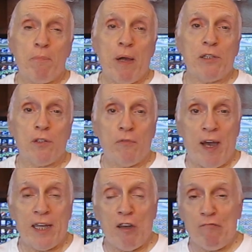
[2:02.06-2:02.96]
of
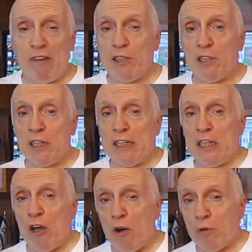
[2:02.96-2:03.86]
Pennsylvania recently
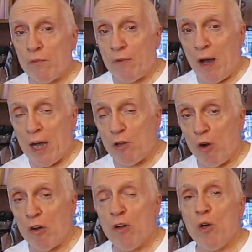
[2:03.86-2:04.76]
notified
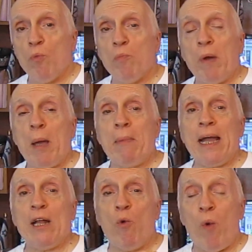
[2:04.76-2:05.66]
or
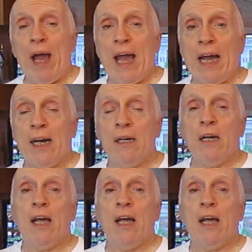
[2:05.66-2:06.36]
made aware